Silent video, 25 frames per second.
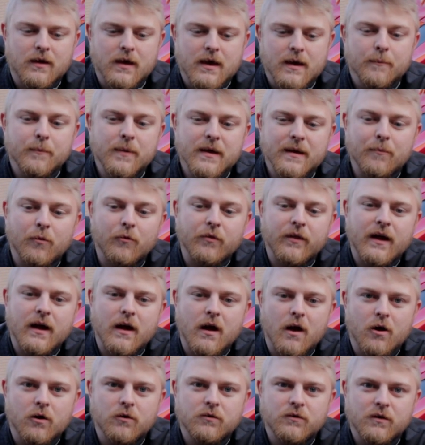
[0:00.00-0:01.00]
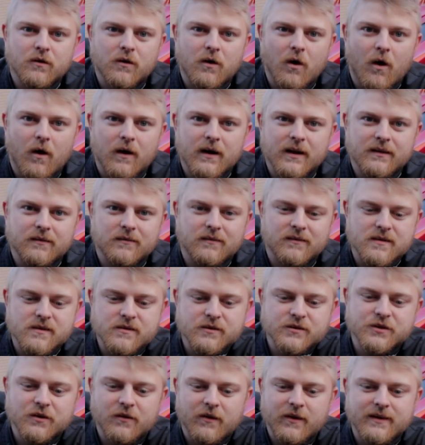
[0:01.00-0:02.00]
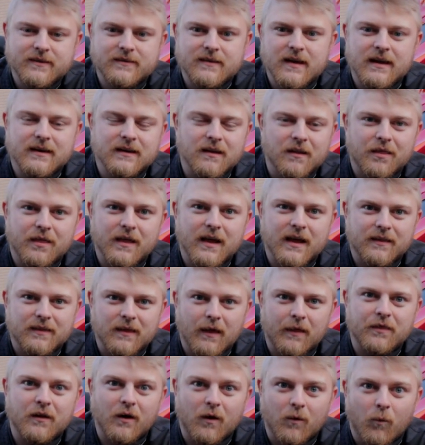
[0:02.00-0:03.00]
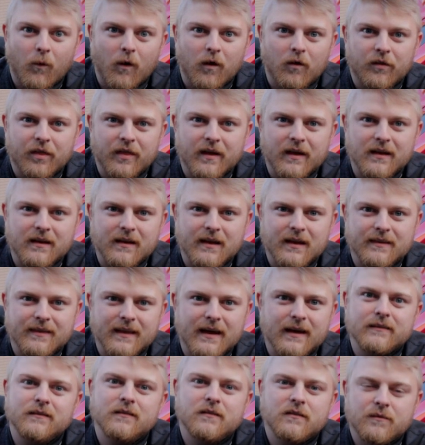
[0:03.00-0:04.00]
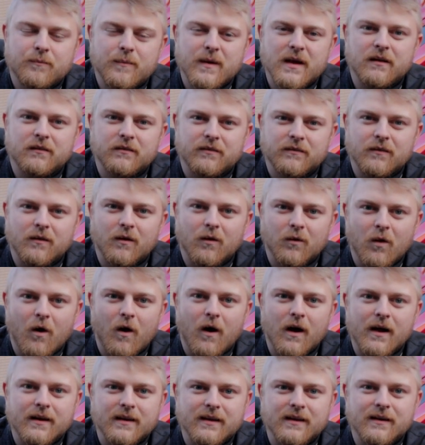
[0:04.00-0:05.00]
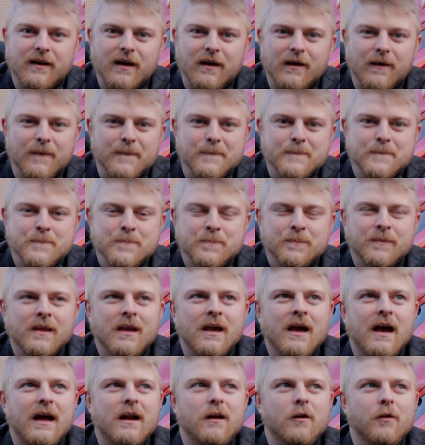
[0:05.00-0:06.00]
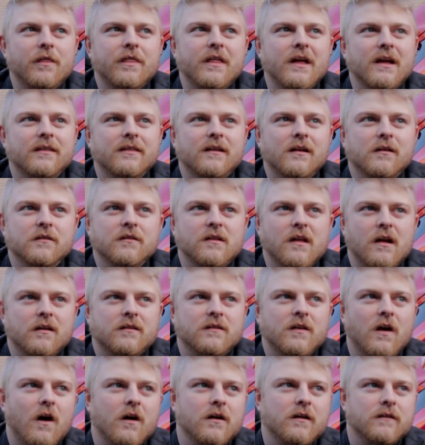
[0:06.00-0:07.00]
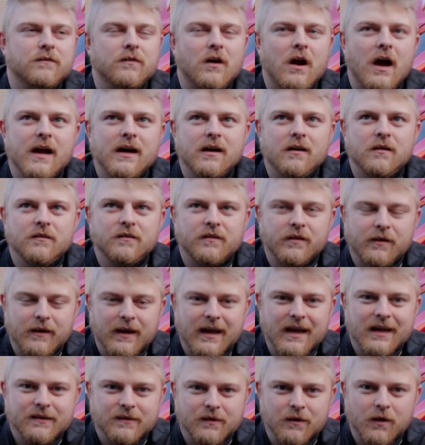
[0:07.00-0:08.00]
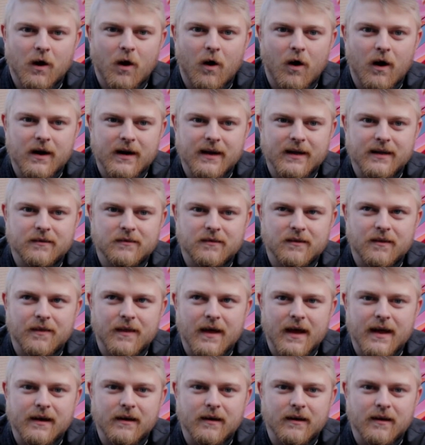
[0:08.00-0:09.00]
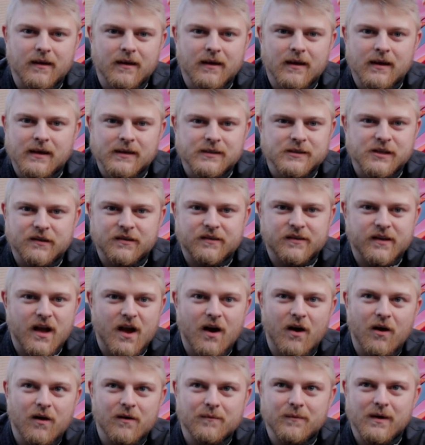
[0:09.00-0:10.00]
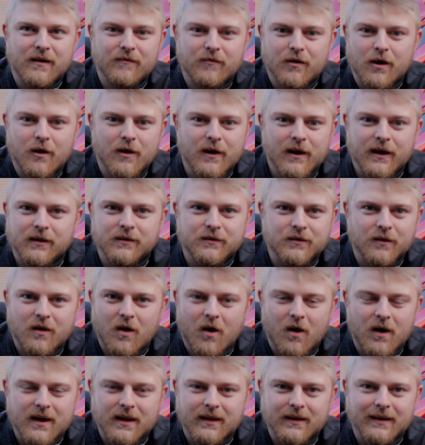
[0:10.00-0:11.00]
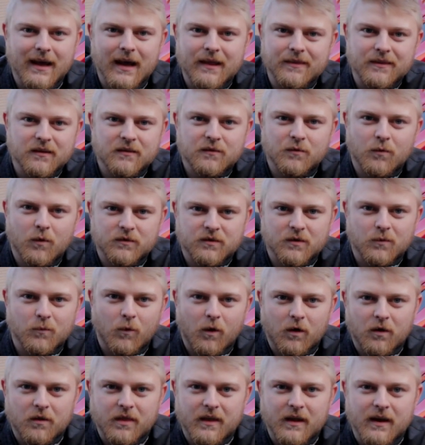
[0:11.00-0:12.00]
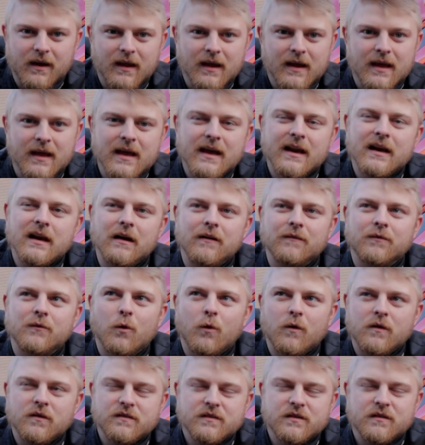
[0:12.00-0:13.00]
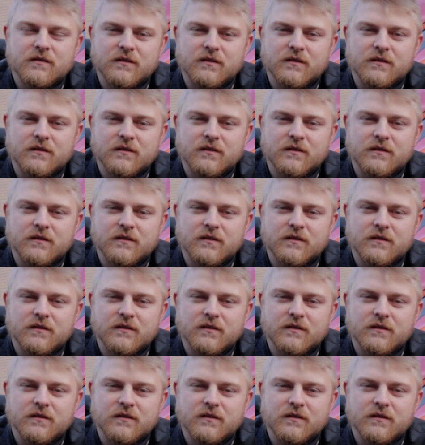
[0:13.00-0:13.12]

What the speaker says: that own Ducatis usually tend to think that they're worth it, and that speaks a lot, you know. I don't think there's a ton of riders who get Ducatis and then just say, oh, I'm never owning a Ducati again, this wasn't worth it. Now, of course, there's